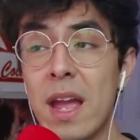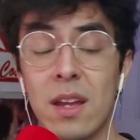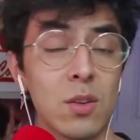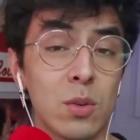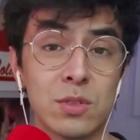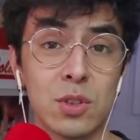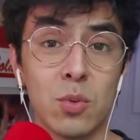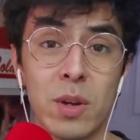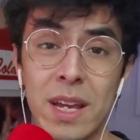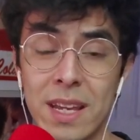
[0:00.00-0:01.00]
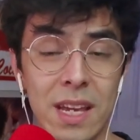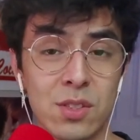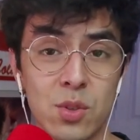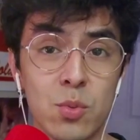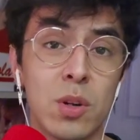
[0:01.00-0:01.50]
And also, in
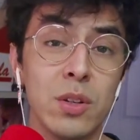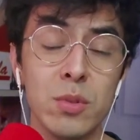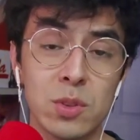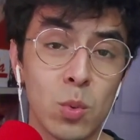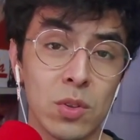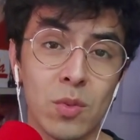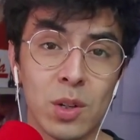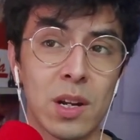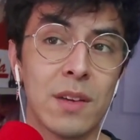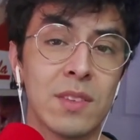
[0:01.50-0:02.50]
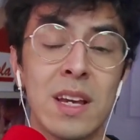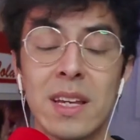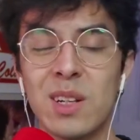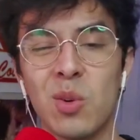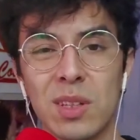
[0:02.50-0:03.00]
case you are new to World of Warcraft,
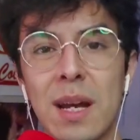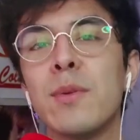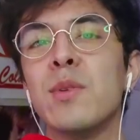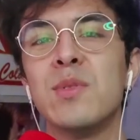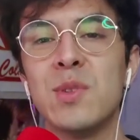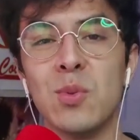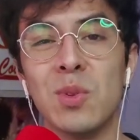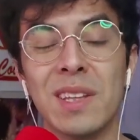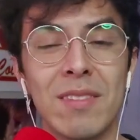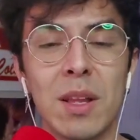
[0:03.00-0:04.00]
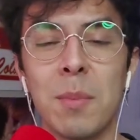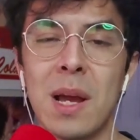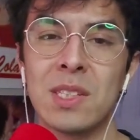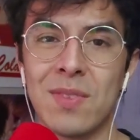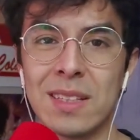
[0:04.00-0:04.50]
it'll allow you to level up
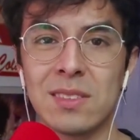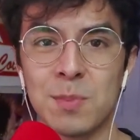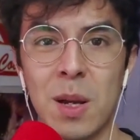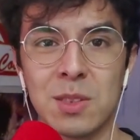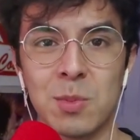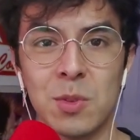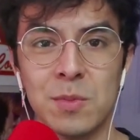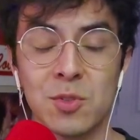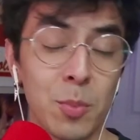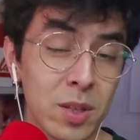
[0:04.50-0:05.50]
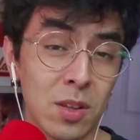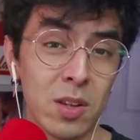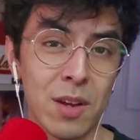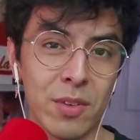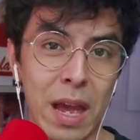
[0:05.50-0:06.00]
as fast as possible. So be on the
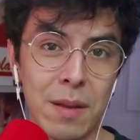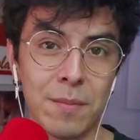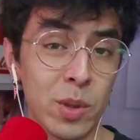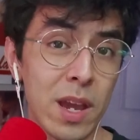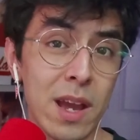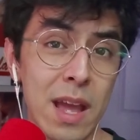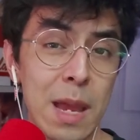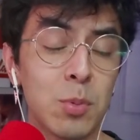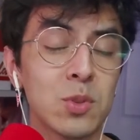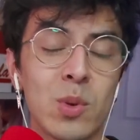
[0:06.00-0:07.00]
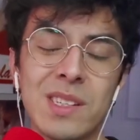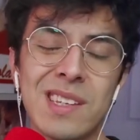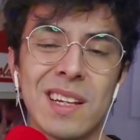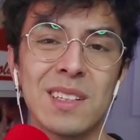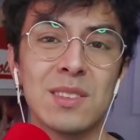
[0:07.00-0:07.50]
lookout for that. So yeah, April
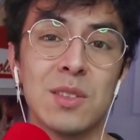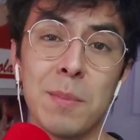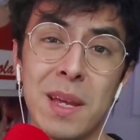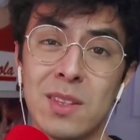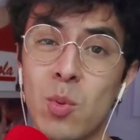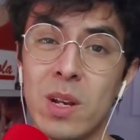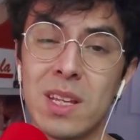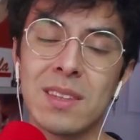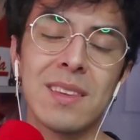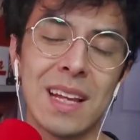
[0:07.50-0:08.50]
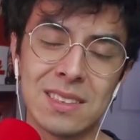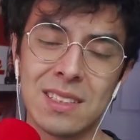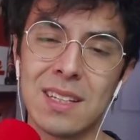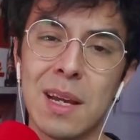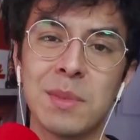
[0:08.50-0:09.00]
22nd to May 20th, that's
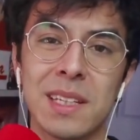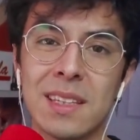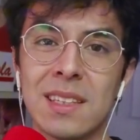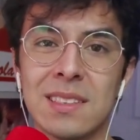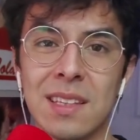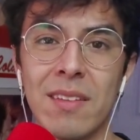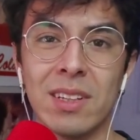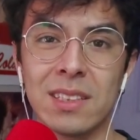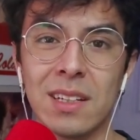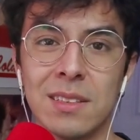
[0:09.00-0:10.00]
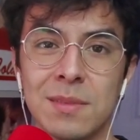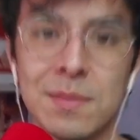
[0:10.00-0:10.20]
the time to get this leveling done.